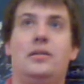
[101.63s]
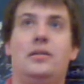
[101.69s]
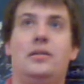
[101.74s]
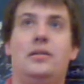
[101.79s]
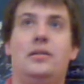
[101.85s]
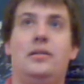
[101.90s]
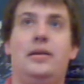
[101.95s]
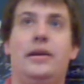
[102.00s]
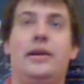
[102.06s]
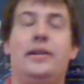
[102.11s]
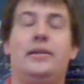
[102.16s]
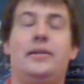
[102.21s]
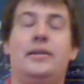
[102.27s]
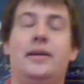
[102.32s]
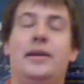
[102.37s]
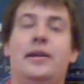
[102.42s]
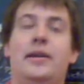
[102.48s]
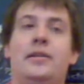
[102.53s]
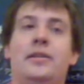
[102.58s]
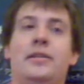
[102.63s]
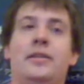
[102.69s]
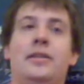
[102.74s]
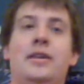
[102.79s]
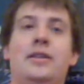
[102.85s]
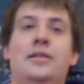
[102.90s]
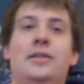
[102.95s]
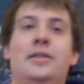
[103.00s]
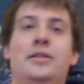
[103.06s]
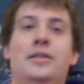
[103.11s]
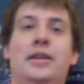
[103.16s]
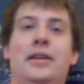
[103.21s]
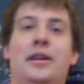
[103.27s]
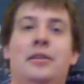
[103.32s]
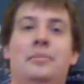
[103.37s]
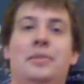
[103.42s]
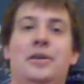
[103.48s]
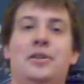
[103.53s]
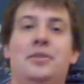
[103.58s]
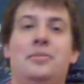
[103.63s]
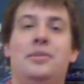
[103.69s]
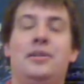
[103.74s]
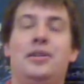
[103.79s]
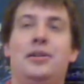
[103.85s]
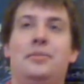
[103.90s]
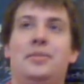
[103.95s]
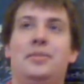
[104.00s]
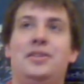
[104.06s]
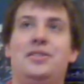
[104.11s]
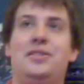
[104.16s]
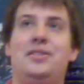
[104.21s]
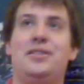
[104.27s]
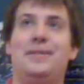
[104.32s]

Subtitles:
yeah, I kind of laid out a bunch of it there, but